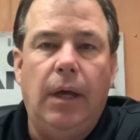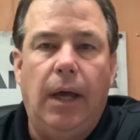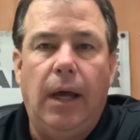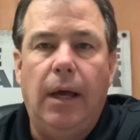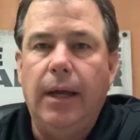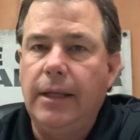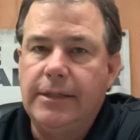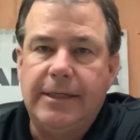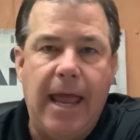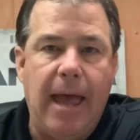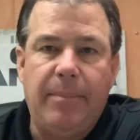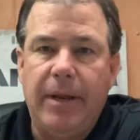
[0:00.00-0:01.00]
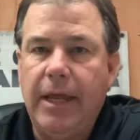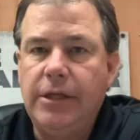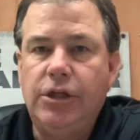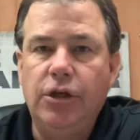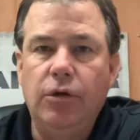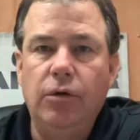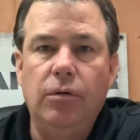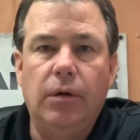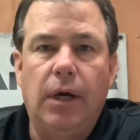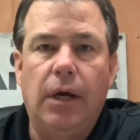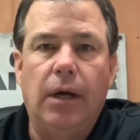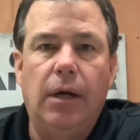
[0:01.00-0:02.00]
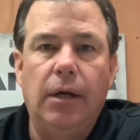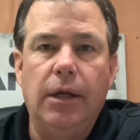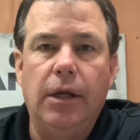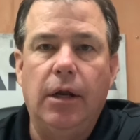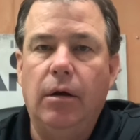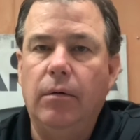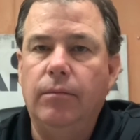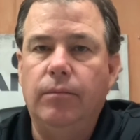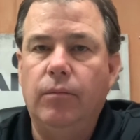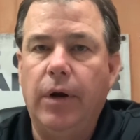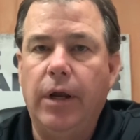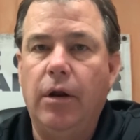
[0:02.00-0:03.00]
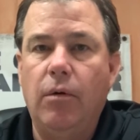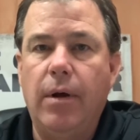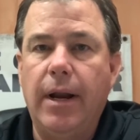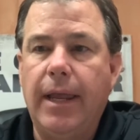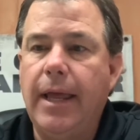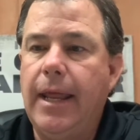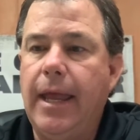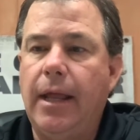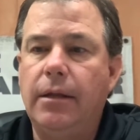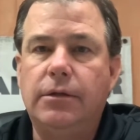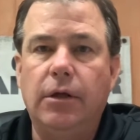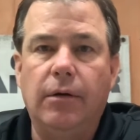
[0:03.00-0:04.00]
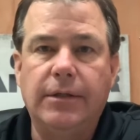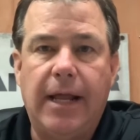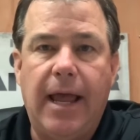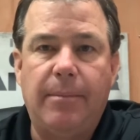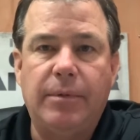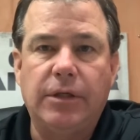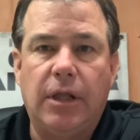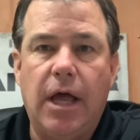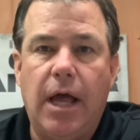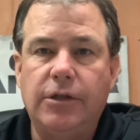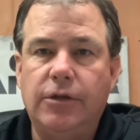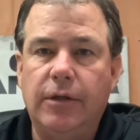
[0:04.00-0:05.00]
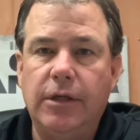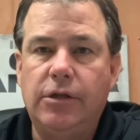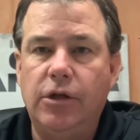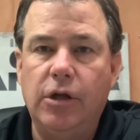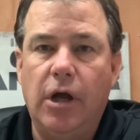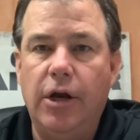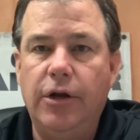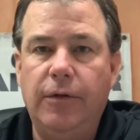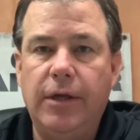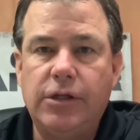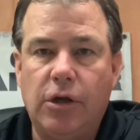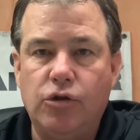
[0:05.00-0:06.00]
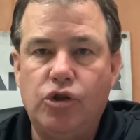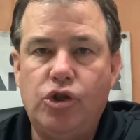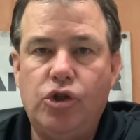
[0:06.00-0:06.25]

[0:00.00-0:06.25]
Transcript: Uh, and snap and hit you, uh, you know, where you don't want to get hit. So that happens a lot. So this, you undo this, goes